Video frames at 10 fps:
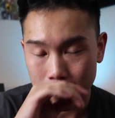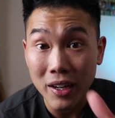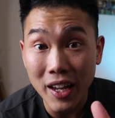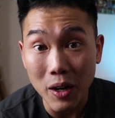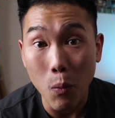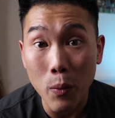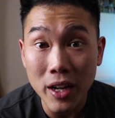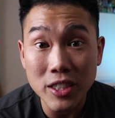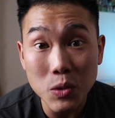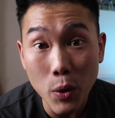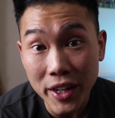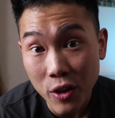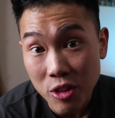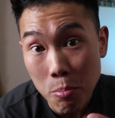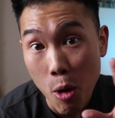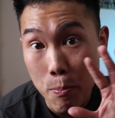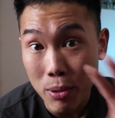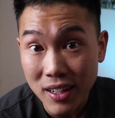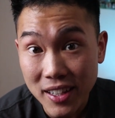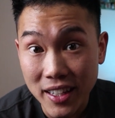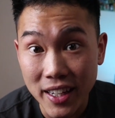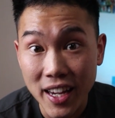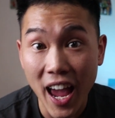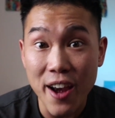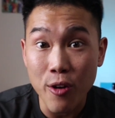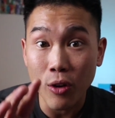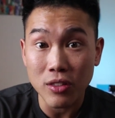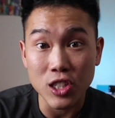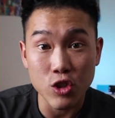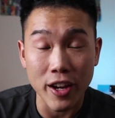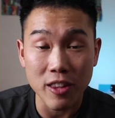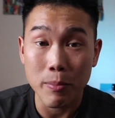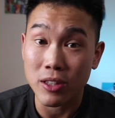But again, we are just working on the mobility here and not the strength.